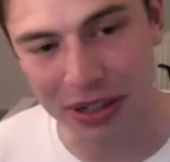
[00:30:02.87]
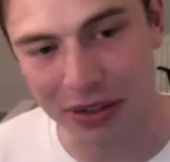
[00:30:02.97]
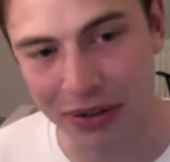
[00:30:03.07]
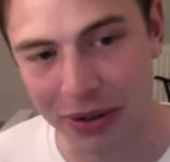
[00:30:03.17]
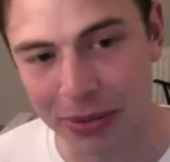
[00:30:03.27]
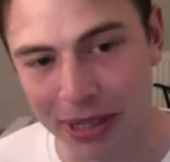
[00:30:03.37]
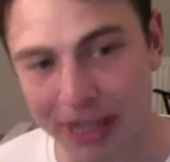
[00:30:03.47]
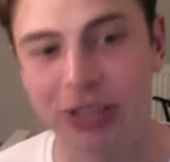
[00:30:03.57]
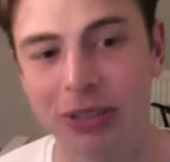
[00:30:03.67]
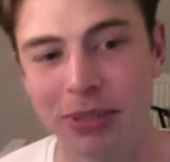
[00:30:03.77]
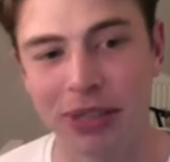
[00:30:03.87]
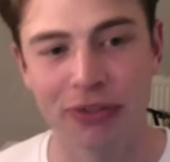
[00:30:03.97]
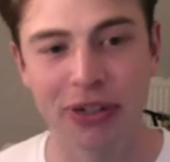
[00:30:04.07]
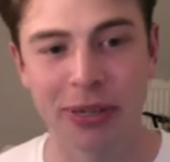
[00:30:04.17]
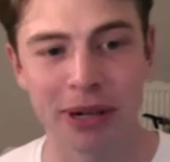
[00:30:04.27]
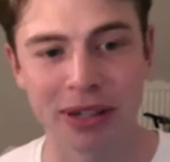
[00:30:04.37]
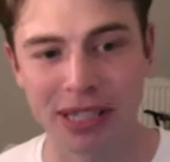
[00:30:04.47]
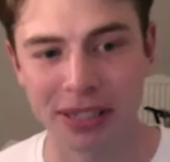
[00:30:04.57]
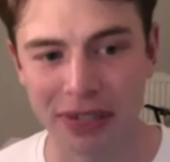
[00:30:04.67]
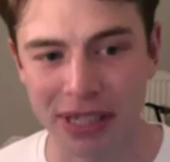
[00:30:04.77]
in the film and there should be a
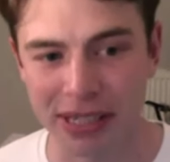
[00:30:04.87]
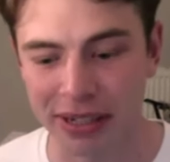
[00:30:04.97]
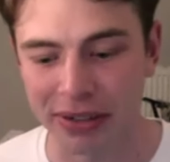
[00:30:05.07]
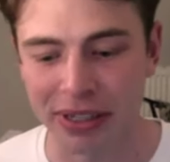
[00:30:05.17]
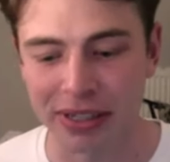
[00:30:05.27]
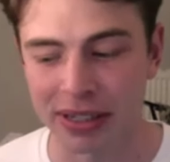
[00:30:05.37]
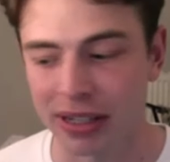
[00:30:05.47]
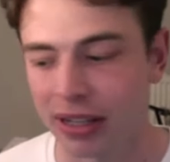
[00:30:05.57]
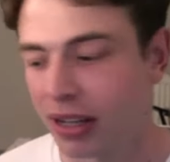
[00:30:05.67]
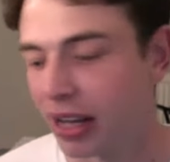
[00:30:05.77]
three-part TV series.